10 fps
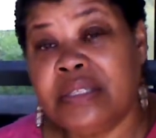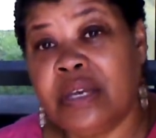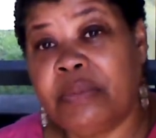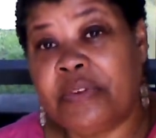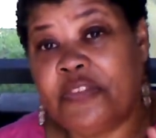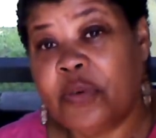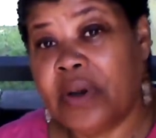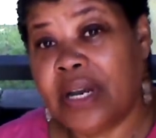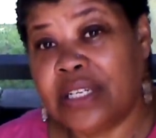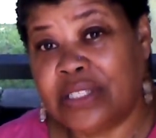So
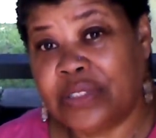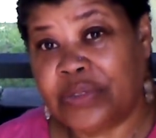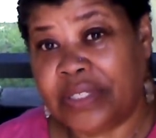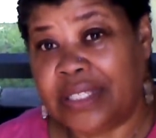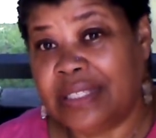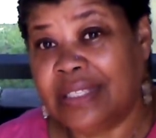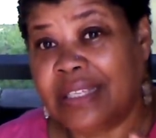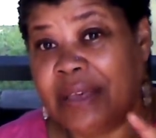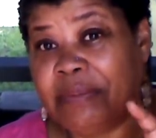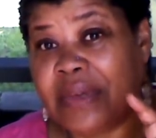before I do it,
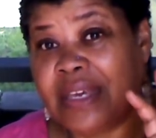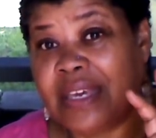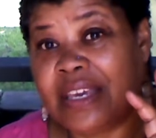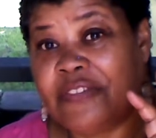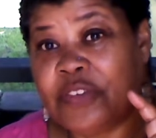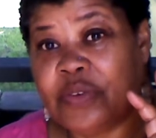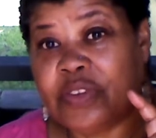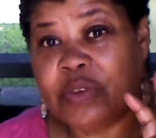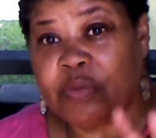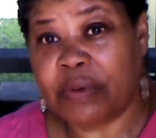let me give you
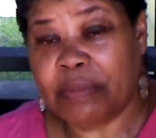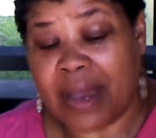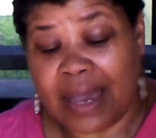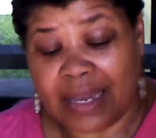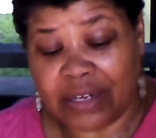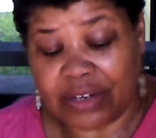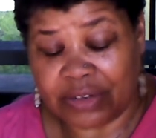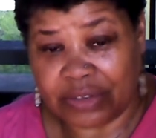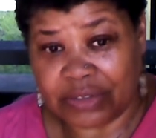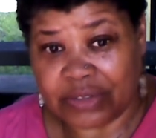the
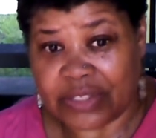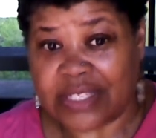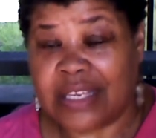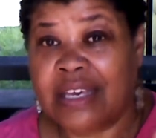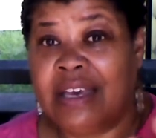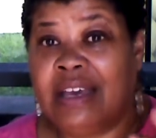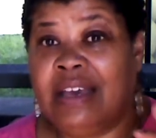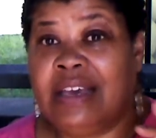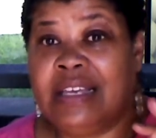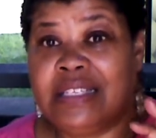reminders.
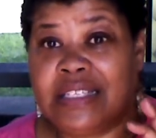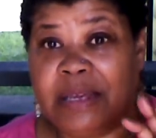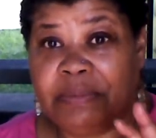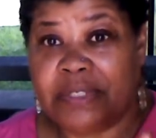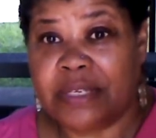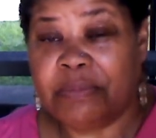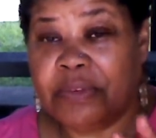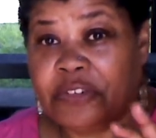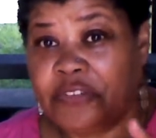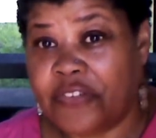
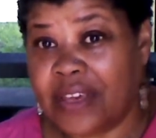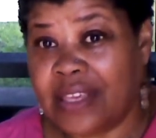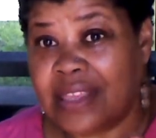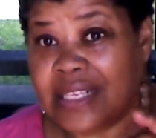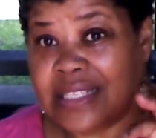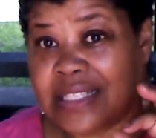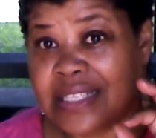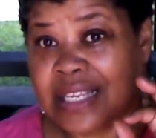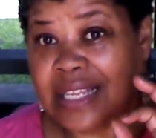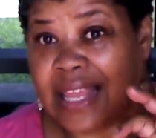September 5th is
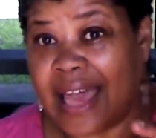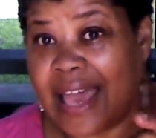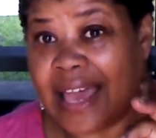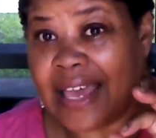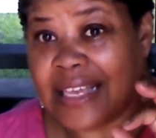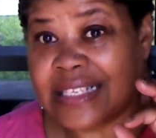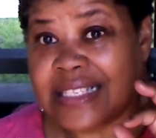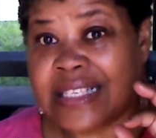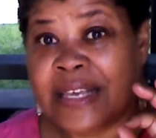the last,